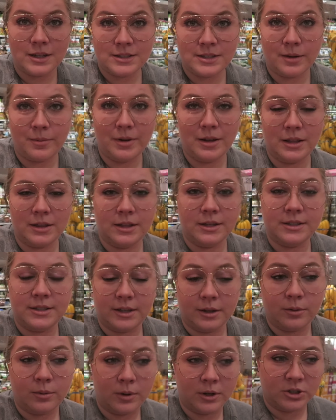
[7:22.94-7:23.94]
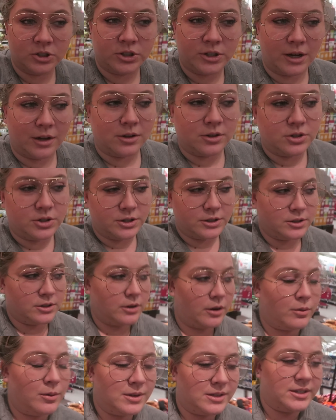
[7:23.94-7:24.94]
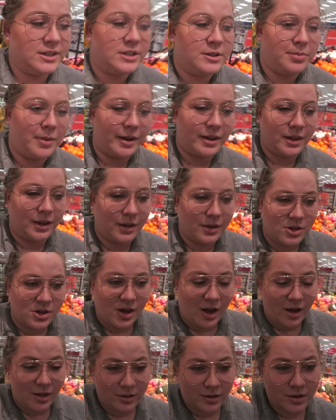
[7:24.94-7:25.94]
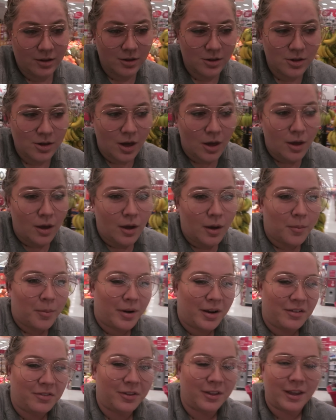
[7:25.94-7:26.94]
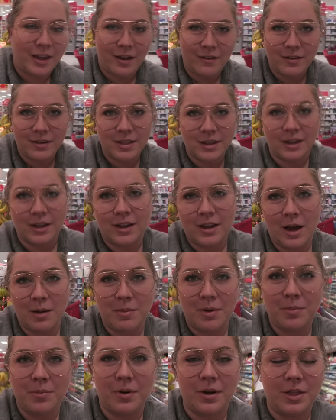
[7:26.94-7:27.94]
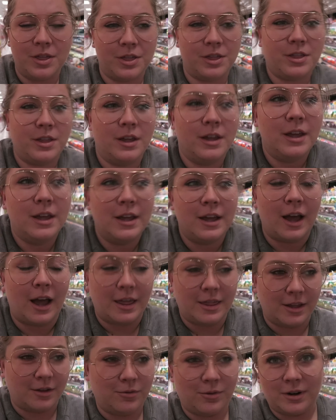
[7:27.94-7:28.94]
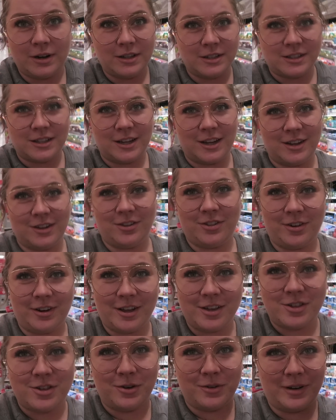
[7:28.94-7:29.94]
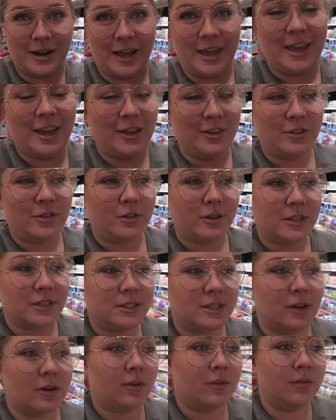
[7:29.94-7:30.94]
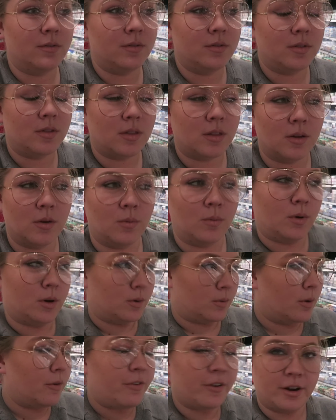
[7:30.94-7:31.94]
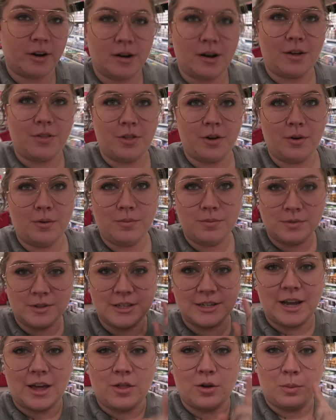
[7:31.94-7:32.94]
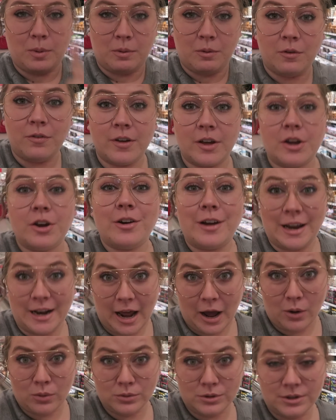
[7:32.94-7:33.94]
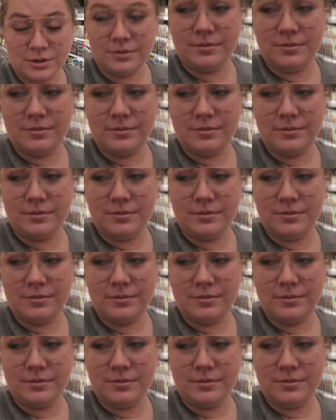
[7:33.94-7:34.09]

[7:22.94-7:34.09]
Last time I did this, it was challenging, so I was expecting a challenge, but I feel like everything I come up with, I then run into like another issue and I can't do it, so well, we'll figure it out though. Together we will figure it out.